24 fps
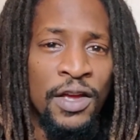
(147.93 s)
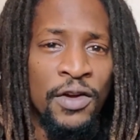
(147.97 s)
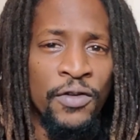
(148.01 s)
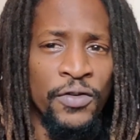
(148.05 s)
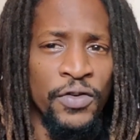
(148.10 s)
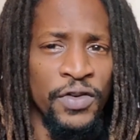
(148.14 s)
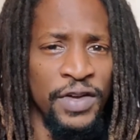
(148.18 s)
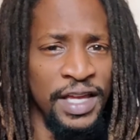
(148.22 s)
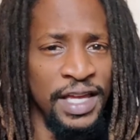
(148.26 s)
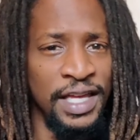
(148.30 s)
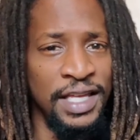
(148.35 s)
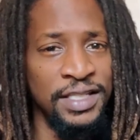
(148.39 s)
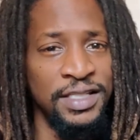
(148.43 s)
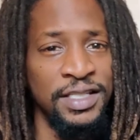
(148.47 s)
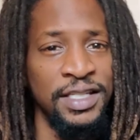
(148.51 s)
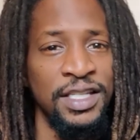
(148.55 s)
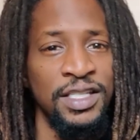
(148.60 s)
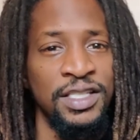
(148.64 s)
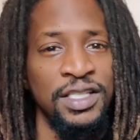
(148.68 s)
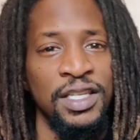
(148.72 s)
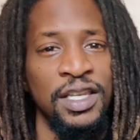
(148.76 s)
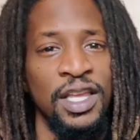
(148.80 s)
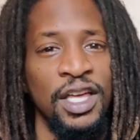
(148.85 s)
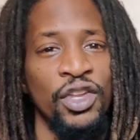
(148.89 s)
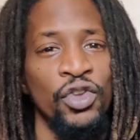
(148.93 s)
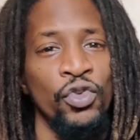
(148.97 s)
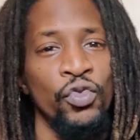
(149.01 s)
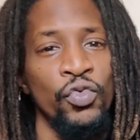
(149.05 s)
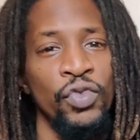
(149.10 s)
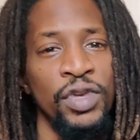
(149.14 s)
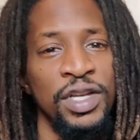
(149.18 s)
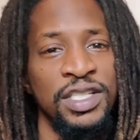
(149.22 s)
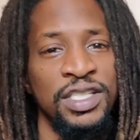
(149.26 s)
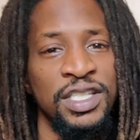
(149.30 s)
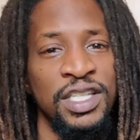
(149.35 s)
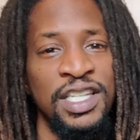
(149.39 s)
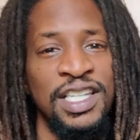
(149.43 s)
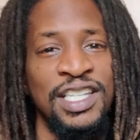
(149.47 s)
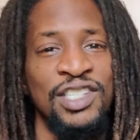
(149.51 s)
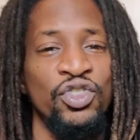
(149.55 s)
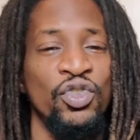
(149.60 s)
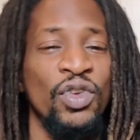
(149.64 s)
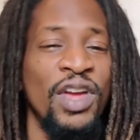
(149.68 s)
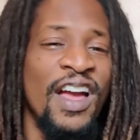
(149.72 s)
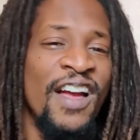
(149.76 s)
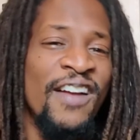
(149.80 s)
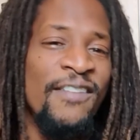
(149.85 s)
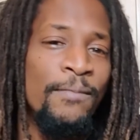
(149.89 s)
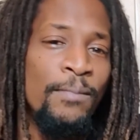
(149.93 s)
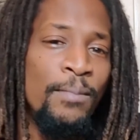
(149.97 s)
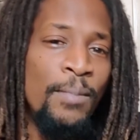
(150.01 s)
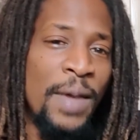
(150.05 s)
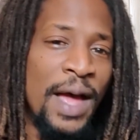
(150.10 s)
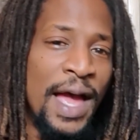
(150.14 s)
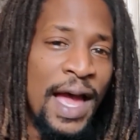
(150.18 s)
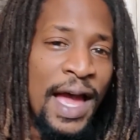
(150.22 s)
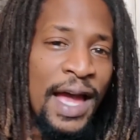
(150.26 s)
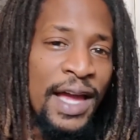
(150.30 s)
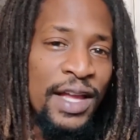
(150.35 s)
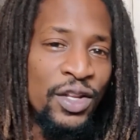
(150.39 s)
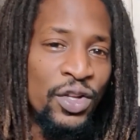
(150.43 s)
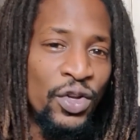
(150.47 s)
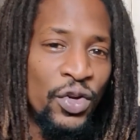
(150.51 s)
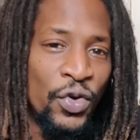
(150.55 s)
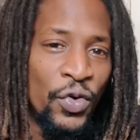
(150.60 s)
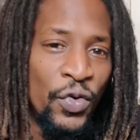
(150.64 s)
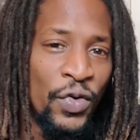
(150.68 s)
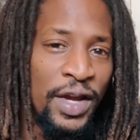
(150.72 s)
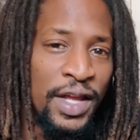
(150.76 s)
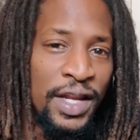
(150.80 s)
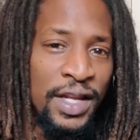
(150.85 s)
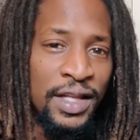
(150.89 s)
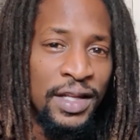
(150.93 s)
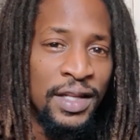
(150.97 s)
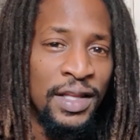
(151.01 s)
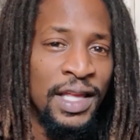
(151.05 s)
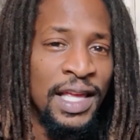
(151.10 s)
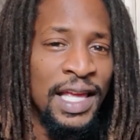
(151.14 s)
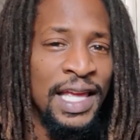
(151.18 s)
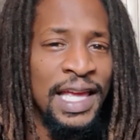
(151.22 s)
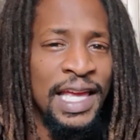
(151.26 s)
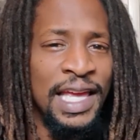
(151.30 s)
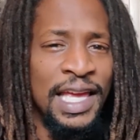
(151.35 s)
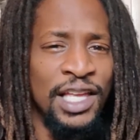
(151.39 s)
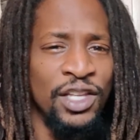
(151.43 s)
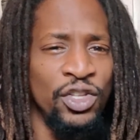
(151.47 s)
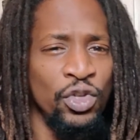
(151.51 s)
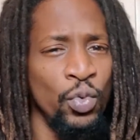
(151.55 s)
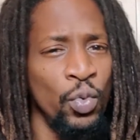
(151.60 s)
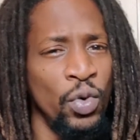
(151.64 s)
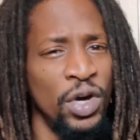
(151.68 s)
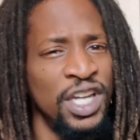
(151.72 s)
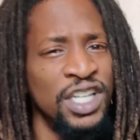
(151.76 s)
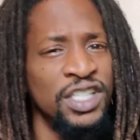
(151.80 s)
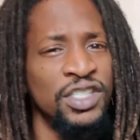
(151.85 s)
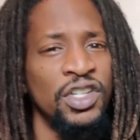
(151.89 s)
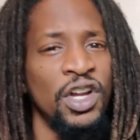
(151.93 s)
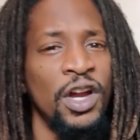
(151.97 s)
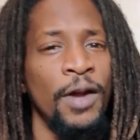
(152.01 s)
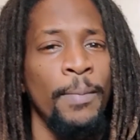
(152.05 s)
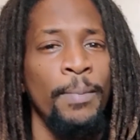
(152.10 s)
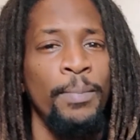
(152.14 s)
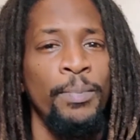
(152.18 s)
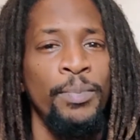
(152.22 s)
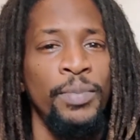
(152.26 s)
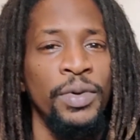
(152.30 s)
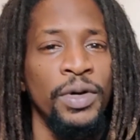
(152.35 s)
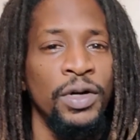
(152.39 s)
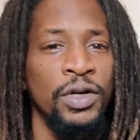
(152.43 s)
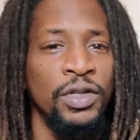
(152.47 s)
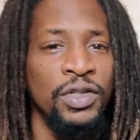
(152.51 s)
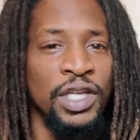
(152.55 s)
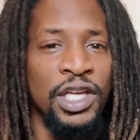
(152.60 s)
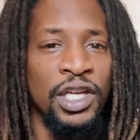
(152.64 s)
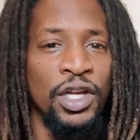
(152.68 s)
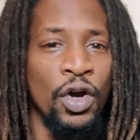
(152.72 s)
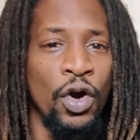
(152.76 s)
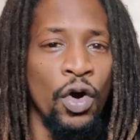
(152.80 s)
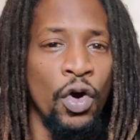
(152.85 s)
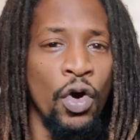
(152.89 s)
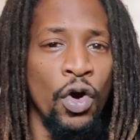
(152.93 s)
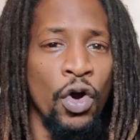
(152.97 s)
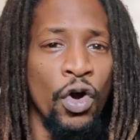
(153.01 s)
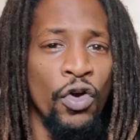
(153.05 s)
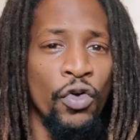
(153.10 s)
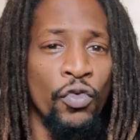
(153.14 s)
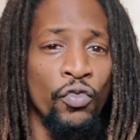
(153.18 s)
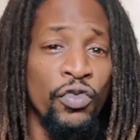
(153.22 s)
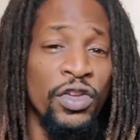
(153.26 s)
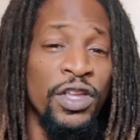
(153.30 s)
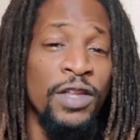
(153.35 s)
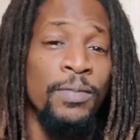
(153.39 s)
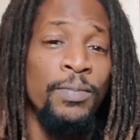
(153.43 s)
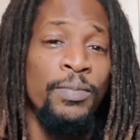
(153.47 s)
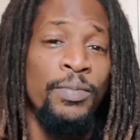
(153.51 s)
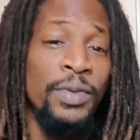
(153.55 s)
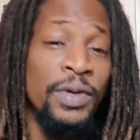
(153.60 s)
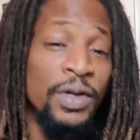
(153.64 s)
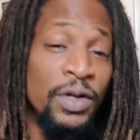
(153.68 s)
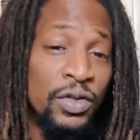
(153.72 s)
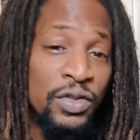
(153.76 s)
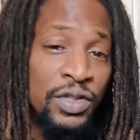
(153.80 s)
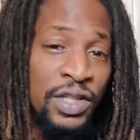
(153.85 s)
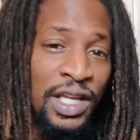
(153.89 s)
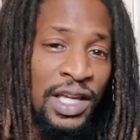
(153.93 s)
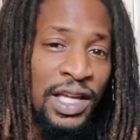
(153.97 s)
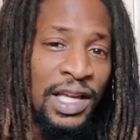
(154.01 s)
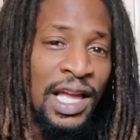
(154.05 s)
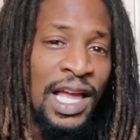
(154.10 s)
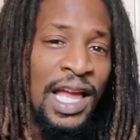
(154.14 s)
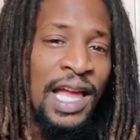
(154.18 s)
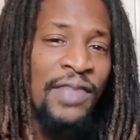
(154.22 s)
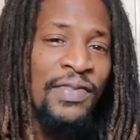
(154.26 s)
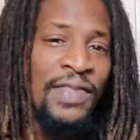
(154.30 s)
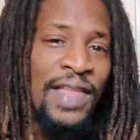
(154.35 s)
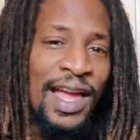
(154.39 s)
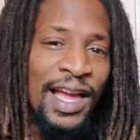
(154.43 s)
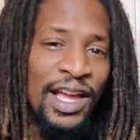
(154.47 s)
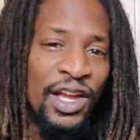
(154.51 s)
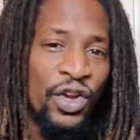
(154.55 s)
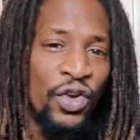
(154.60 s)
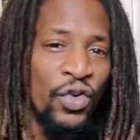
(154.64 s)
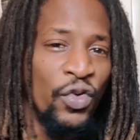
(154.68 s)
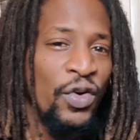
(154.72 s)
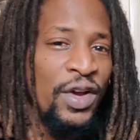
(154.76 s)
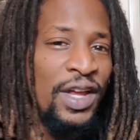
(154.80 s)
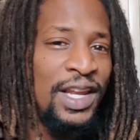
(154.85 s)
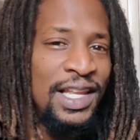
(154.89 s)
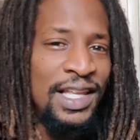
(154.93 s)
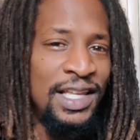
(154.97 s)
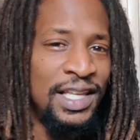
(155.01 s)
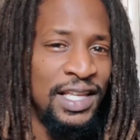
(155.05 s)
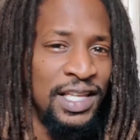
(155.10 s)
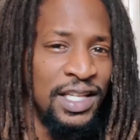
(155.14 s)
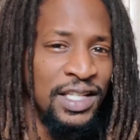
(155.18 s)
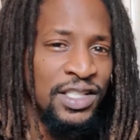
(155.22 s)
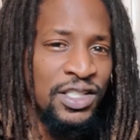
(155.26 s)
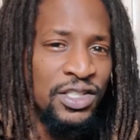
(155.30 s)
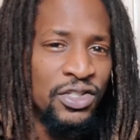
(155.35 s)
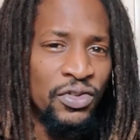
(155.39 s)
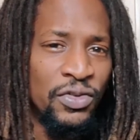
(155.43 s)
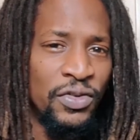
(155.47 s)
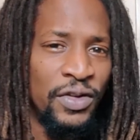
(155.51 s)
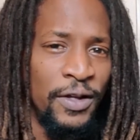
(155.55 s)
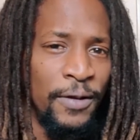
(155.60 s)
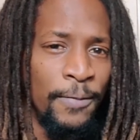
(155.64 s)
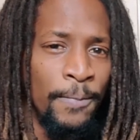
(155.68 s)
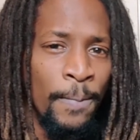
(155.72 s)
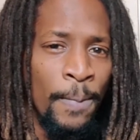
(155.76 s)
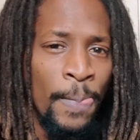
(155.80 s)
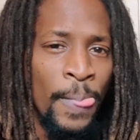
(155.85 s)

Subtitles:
For instance, another reason is you have bad credit and you want to start building or rebuilding that credit history.